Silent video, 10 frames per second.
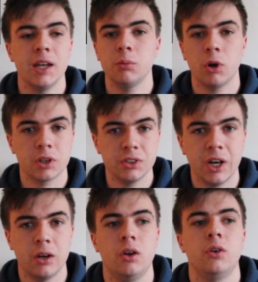anyone can
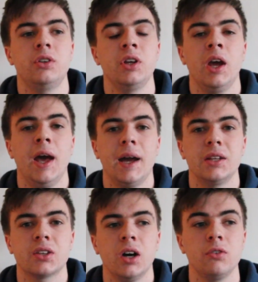download,
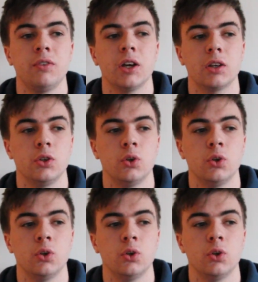and it's kind of like